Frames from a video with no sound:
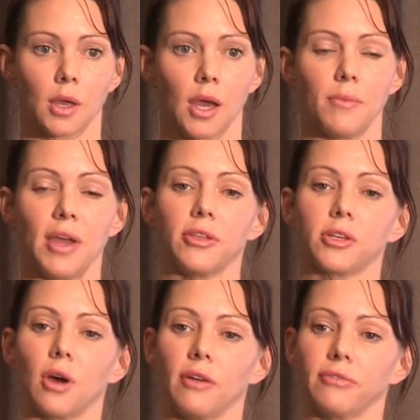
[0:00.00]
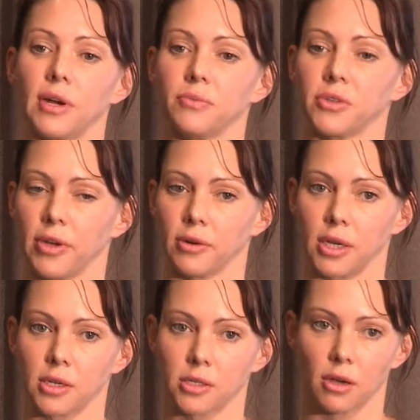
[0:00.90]
Um, and the timeframes
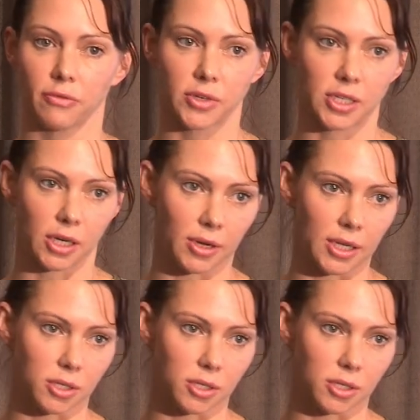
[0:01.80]
vary. So for dairy,